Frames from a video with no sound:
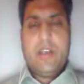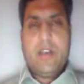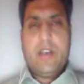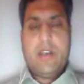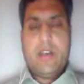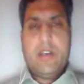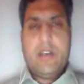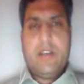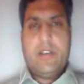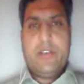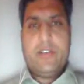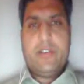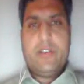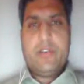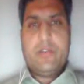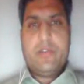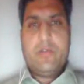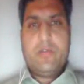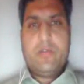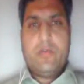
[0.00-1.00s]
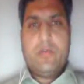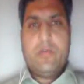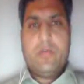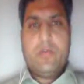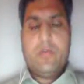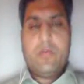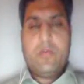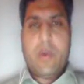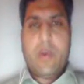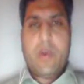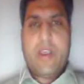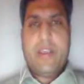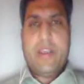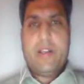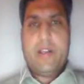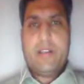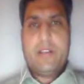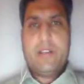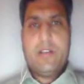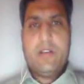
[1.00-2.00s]

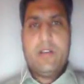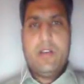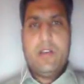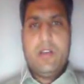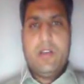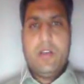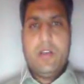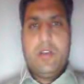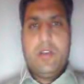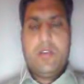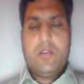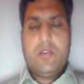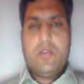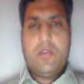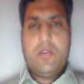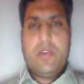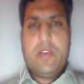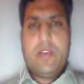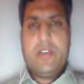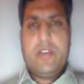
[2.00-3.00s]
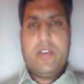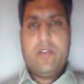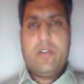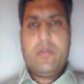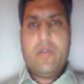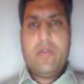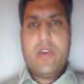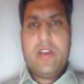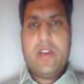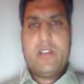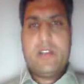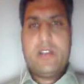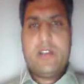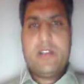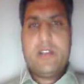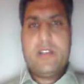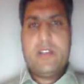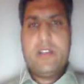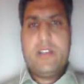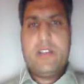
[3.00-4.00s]
enterovirus. So enterovirus
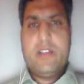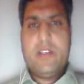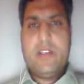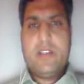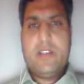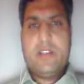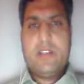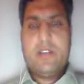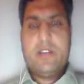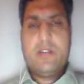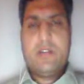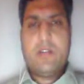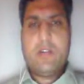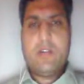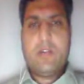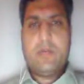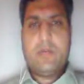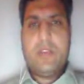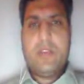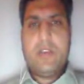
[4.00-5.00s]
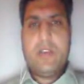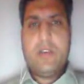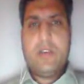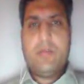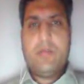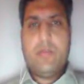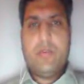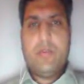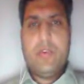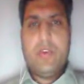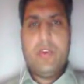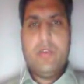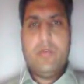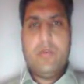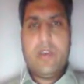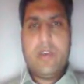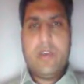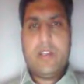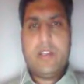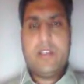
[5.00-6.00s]
is the genus of the polio
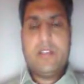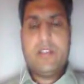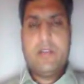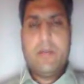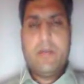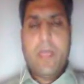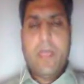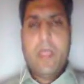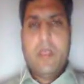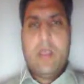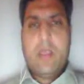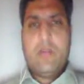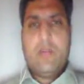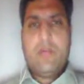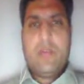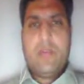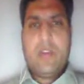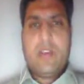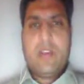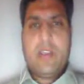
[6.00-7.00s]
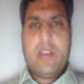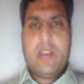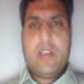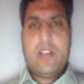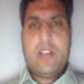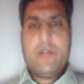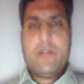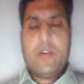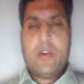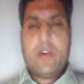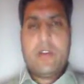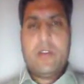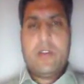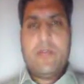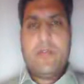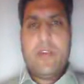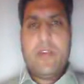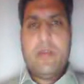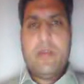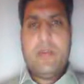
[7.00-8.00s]
virus, whereas for the
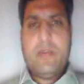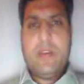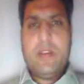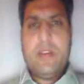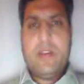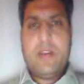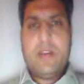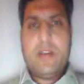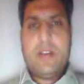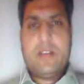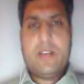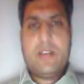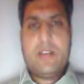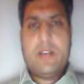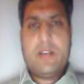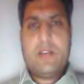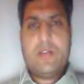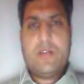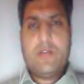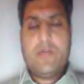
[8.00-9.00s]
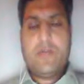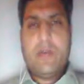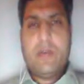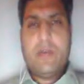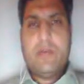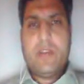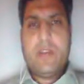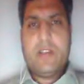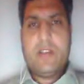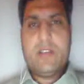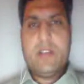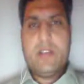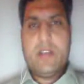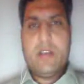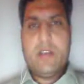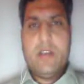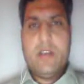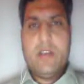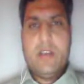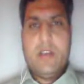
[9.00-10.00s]
family concerned, so family is
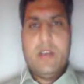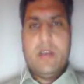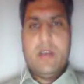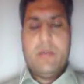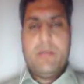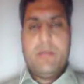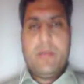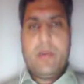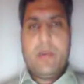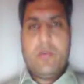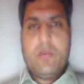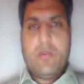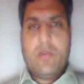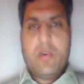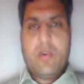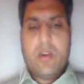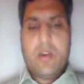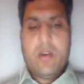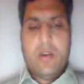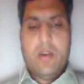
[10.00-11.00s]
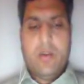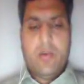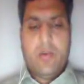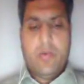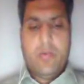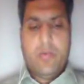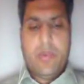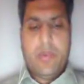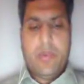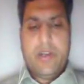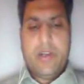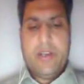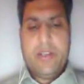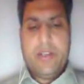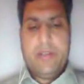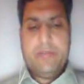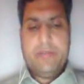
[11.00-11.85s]
the Ficornaviridae.